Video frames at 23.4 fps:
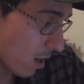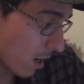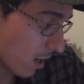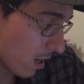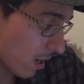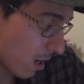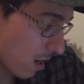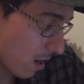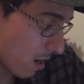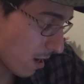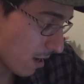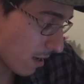a
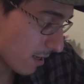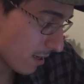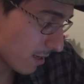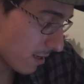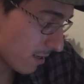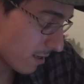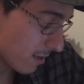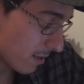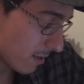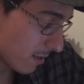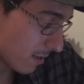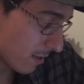con,
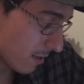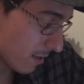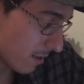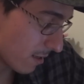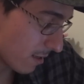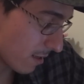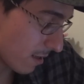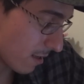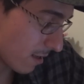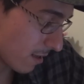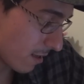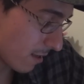
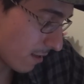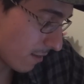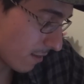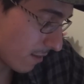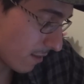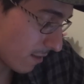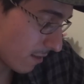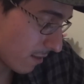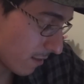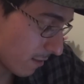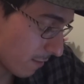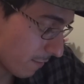
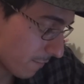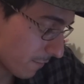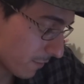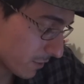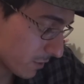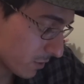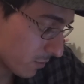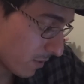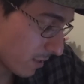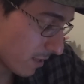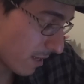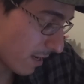the
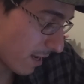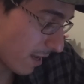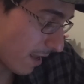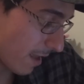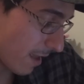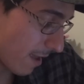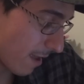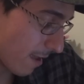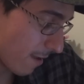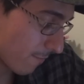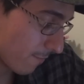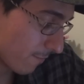first one that I
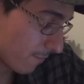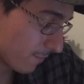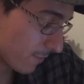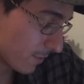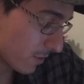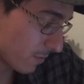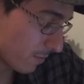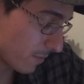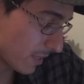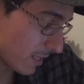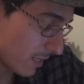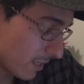have,
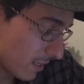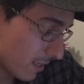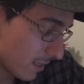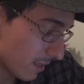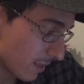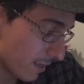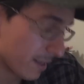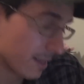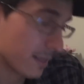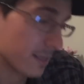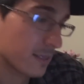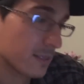to me,
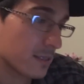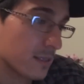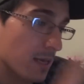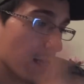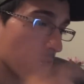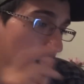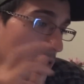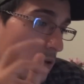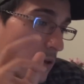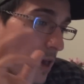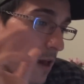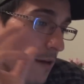is
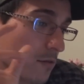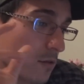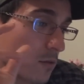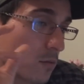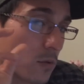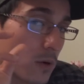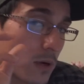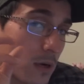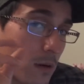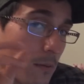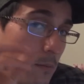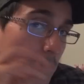that you have to
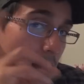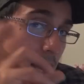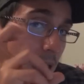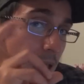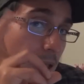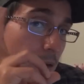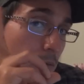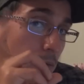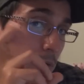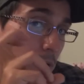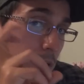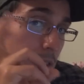work a
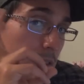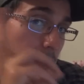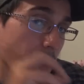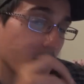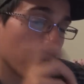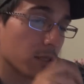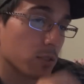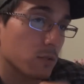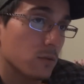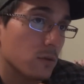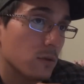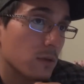bad work
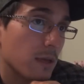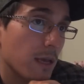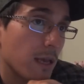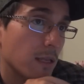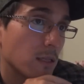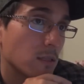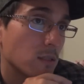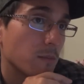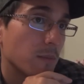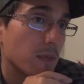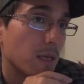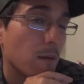schedule. And
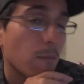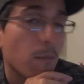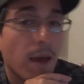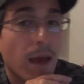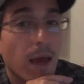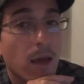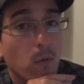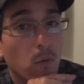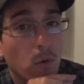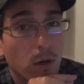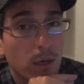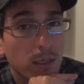to me, a
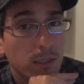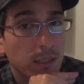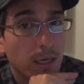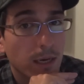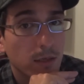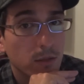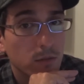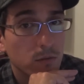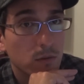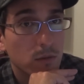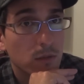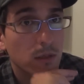bad work
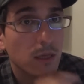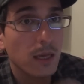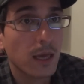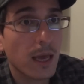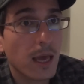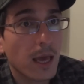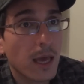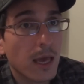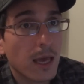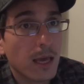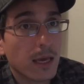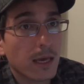schedule
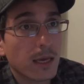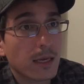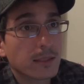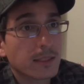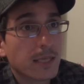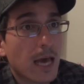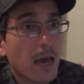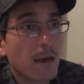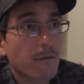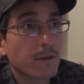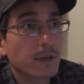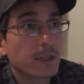is
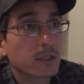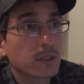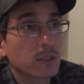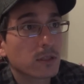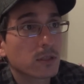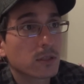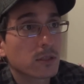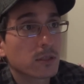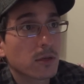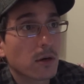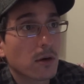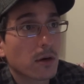having to
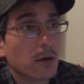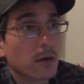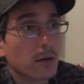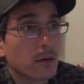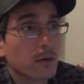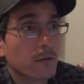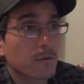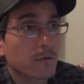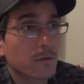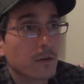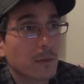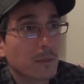start
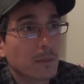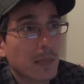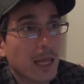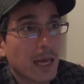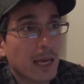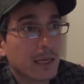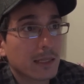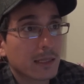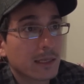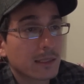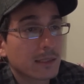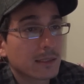from,
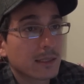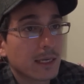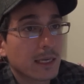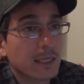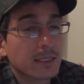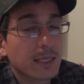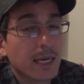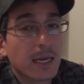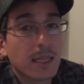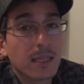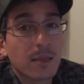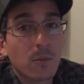let's say
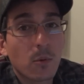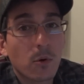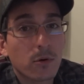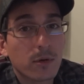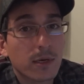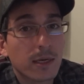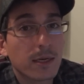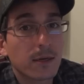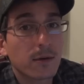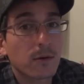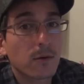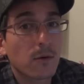10 in the
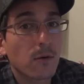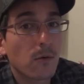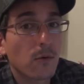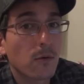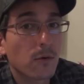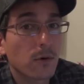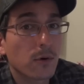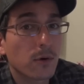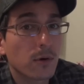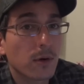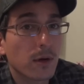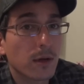morning
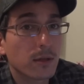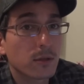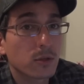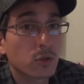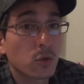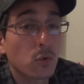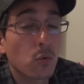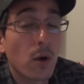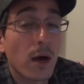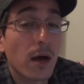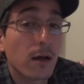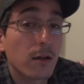or
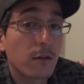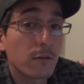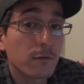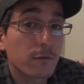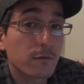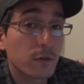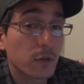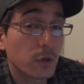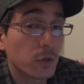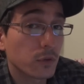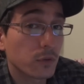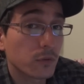12
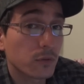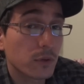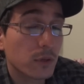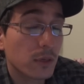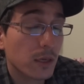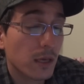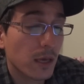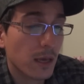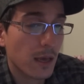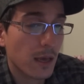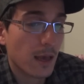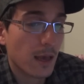noon,
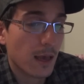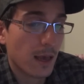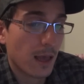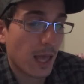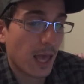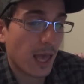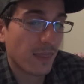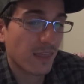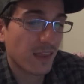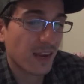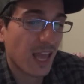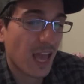
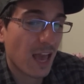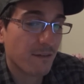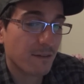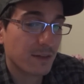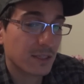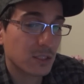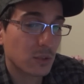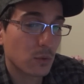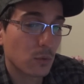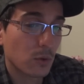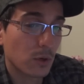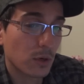and then having
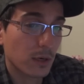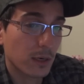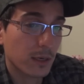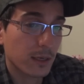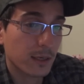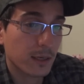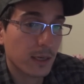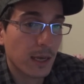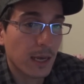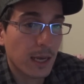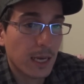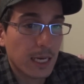to
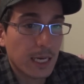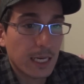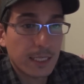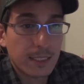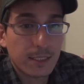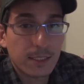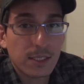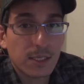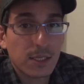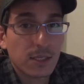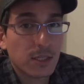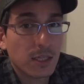work
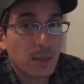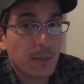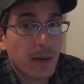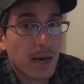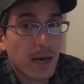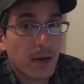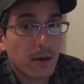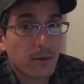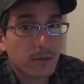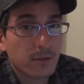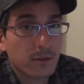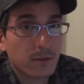until
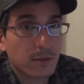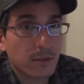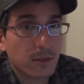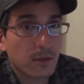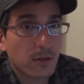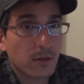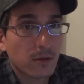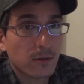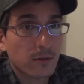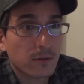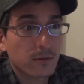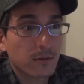about,
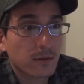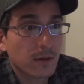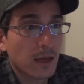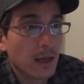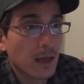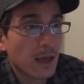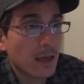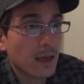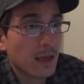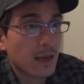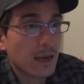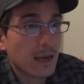
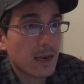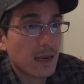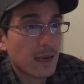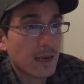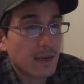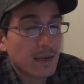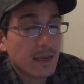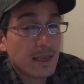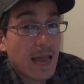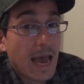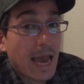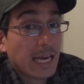
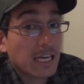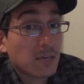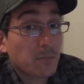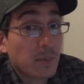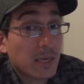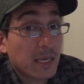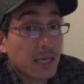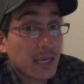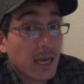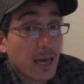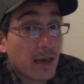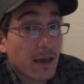9
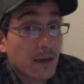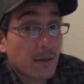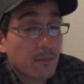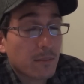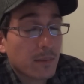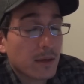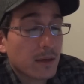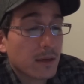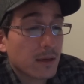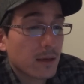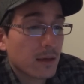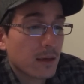
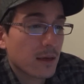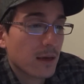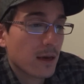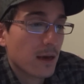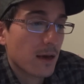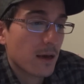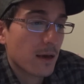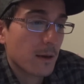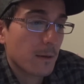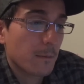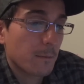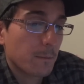p.m.,
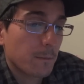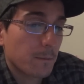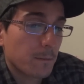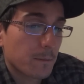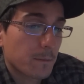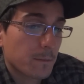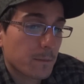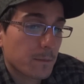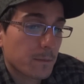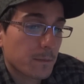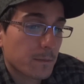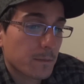
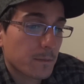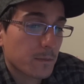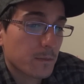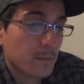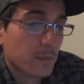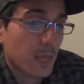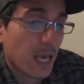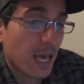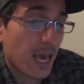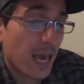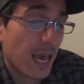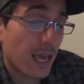
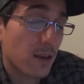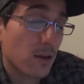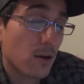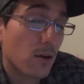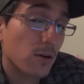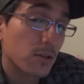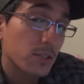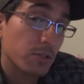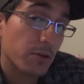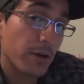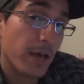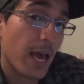and
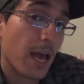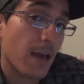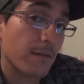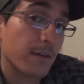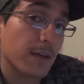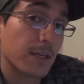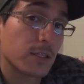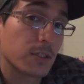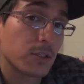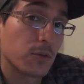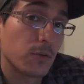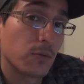also
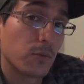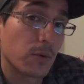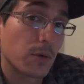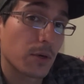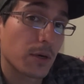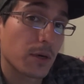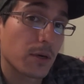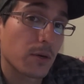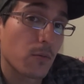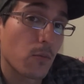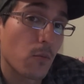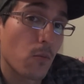having to
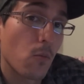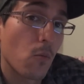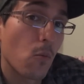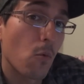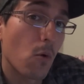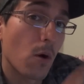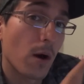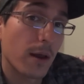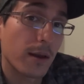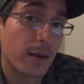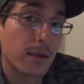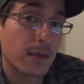work
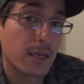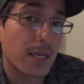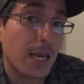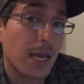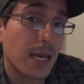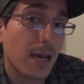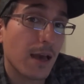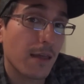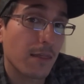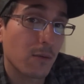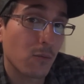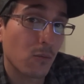one day
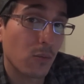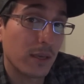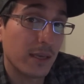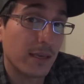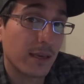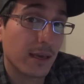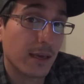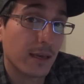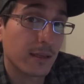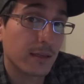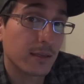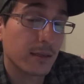on the
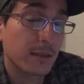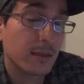weekend.